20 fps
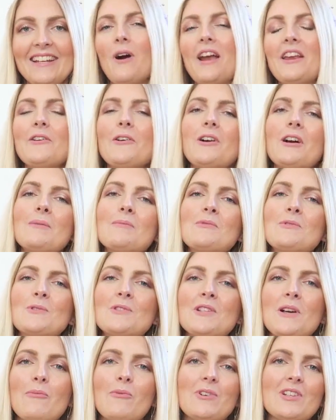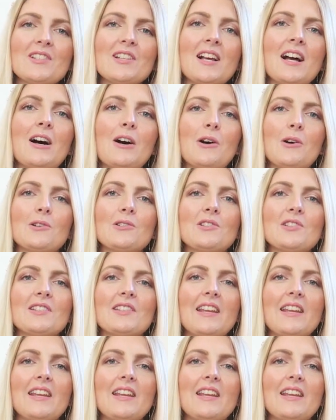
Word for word: When you come to someone's house,